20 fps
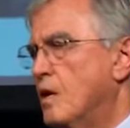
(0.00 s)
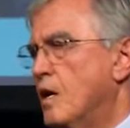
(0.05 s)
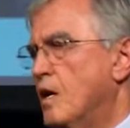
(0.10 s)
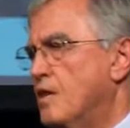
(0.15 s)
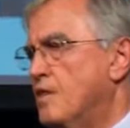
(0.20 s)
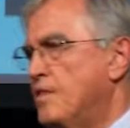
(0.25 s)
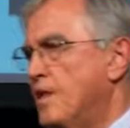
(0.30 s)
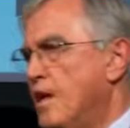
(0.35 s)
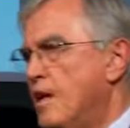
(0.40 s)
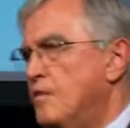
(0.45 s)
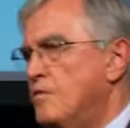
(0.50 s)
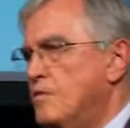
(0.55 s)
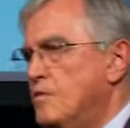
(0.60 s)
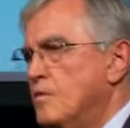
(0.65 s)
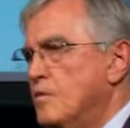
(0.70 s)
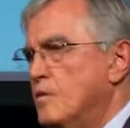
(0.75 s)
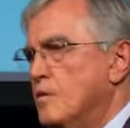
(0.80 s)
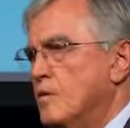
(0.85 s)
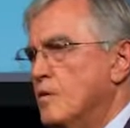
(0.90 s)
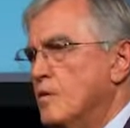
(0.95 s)
And
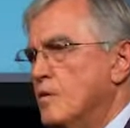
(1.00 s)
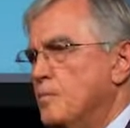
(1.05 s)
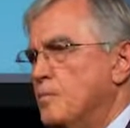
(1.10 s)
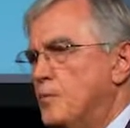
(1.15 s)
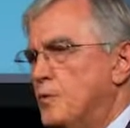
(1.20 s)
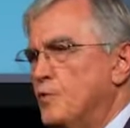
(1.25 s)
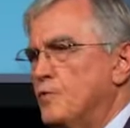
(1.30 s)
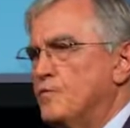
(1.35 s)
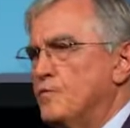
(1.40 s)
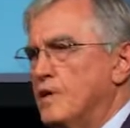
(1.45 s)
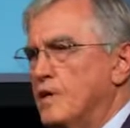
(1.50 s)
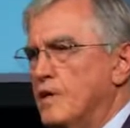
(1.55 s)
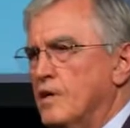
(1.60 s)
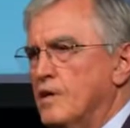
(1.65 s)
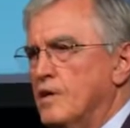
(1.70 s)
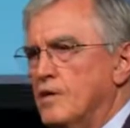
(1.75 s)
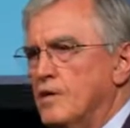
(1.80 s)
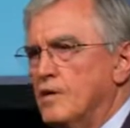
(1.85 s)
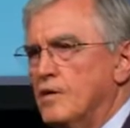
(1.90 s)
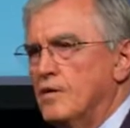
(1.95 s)
then
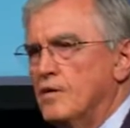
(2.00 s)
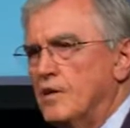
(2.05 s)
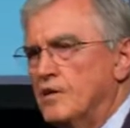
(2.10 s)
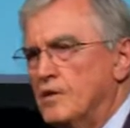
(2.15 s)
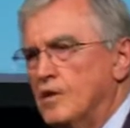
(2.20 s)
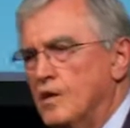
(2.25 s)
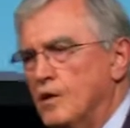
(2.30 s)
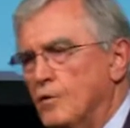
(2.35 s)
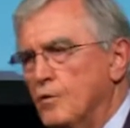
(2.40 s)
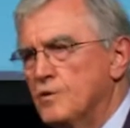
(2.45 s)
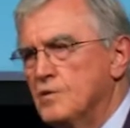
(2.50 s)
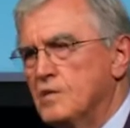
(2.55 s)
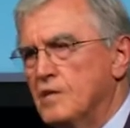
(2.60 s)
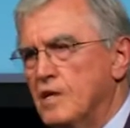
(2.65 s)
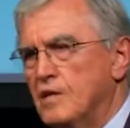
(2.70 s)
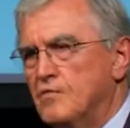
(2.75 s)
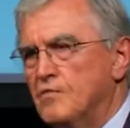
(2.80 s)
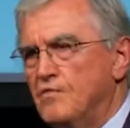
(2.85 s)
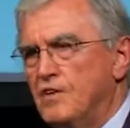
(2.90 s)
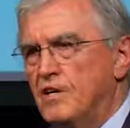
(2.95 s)
proving that he was the
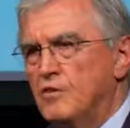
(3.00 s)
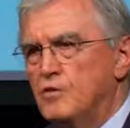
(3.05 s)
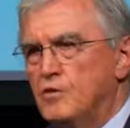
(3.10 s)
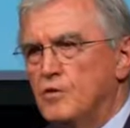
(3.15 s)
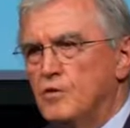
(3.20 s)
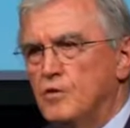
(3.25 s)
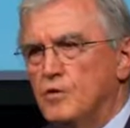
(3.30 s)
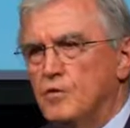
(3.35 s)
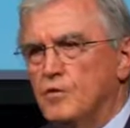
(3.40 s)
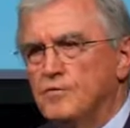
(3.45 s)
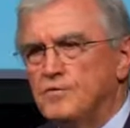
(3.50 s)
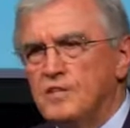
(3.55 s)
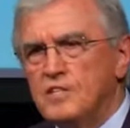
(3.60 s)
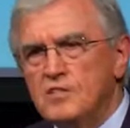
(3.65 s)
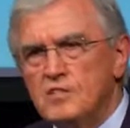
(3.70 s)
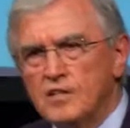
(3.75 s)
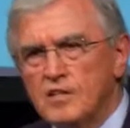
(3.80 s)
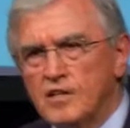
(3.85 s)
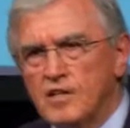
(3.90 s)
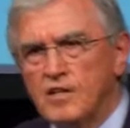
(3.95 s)
inventor of
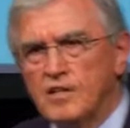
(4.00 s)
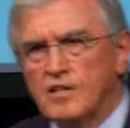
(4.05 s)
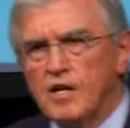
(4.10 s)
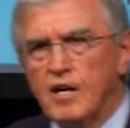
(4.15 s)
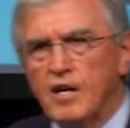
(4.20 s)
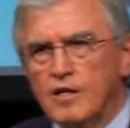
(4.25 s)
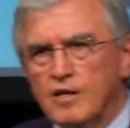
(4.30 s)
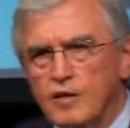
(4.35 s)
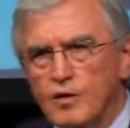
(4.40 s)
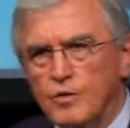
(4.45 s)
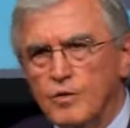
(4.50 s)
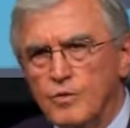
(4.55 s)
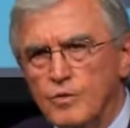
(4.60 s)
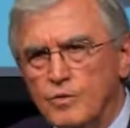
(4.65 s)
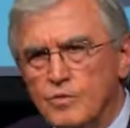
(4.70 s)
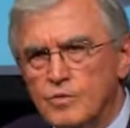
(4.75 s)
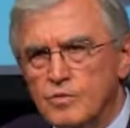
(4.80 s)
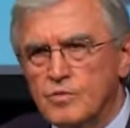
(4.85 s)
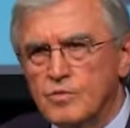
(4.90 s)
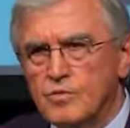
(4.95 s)
integral
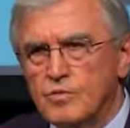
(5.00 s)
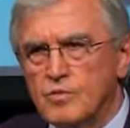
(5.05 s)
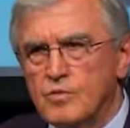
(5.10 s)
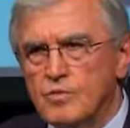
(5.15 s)
calculus,